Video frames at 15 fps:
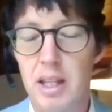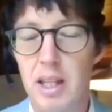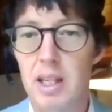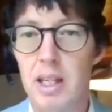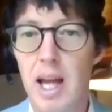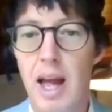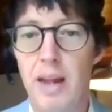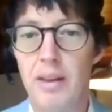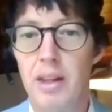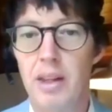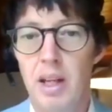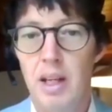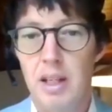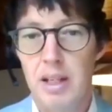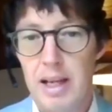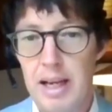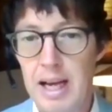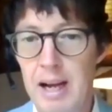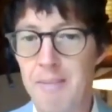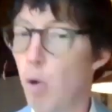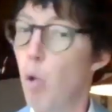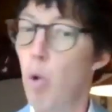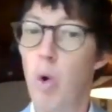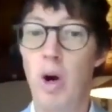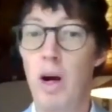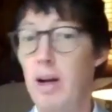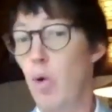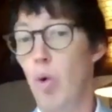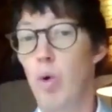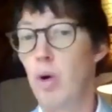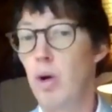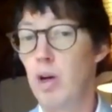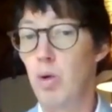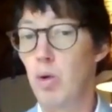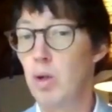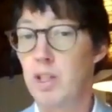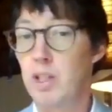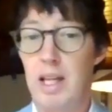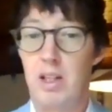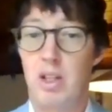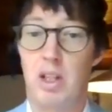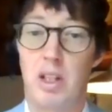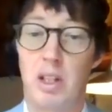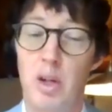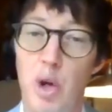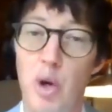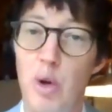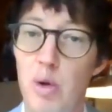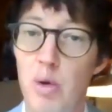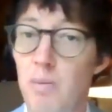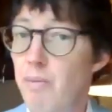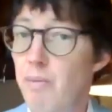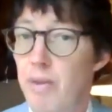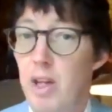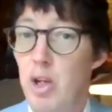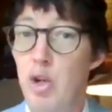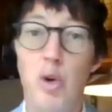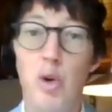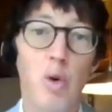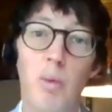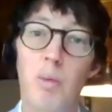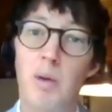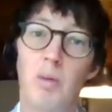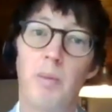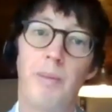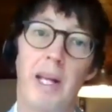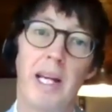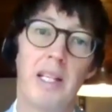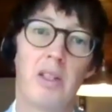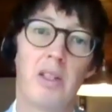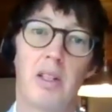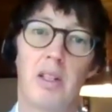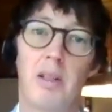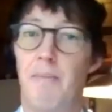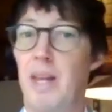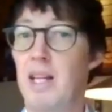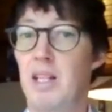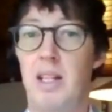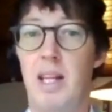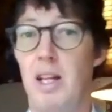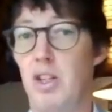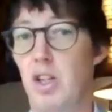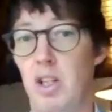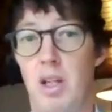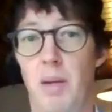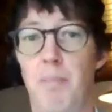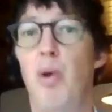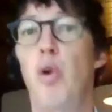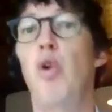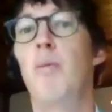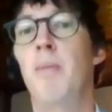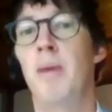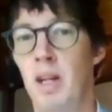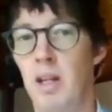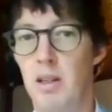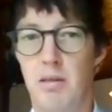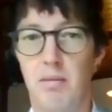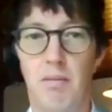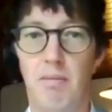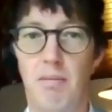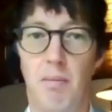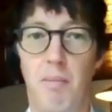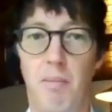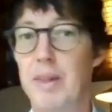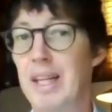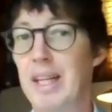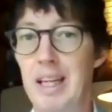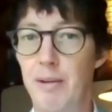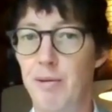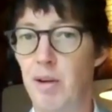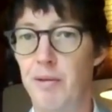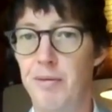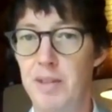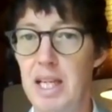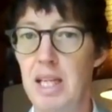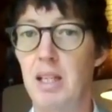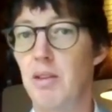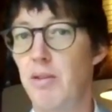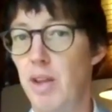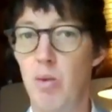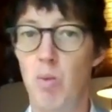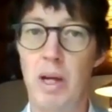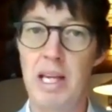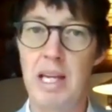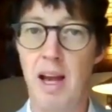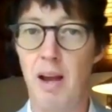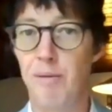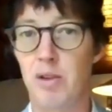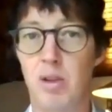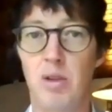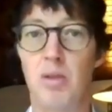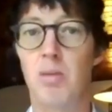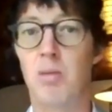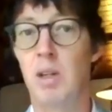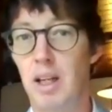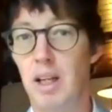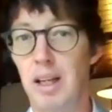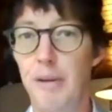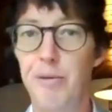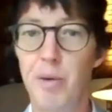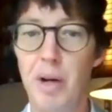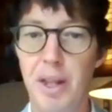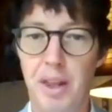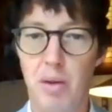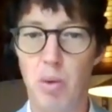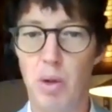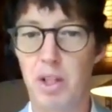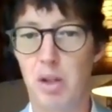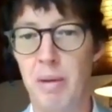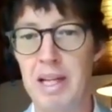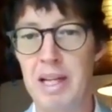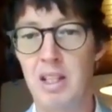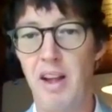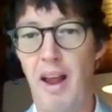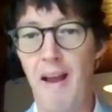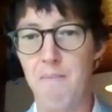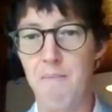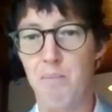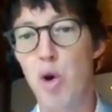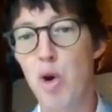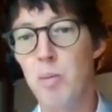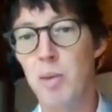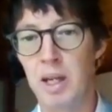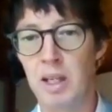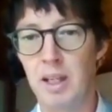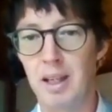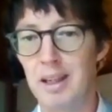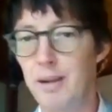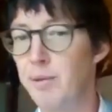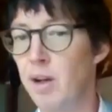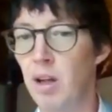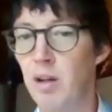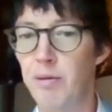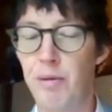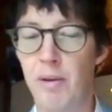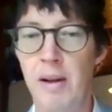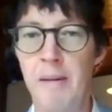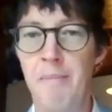than done. Or is that just the new normal? Is that just a permanent level of debt that we have to live with, which means a permanent level of